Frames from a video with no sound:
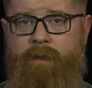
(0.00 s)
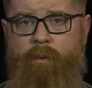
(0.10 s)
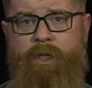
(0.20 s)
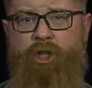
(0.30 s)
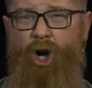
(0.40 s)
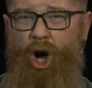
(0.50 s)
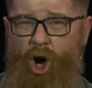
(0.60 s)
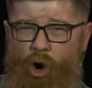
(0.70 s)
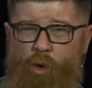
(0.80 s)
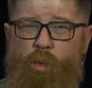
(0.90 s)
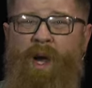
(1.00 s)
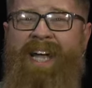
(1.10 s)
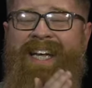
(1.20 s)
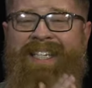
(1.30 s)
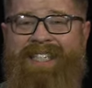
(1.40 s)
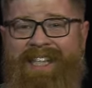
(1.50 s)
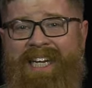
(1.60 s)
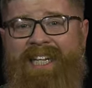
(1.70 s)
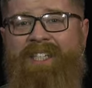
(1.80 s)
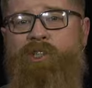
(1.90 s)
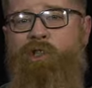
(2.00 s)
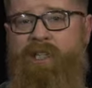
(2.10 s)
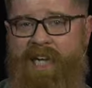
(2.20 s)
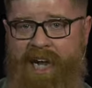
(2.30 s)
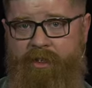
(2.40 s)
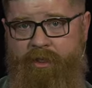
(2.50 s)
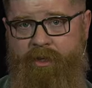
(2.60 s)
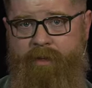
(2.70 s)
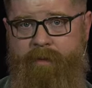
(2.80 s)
which always leads to death.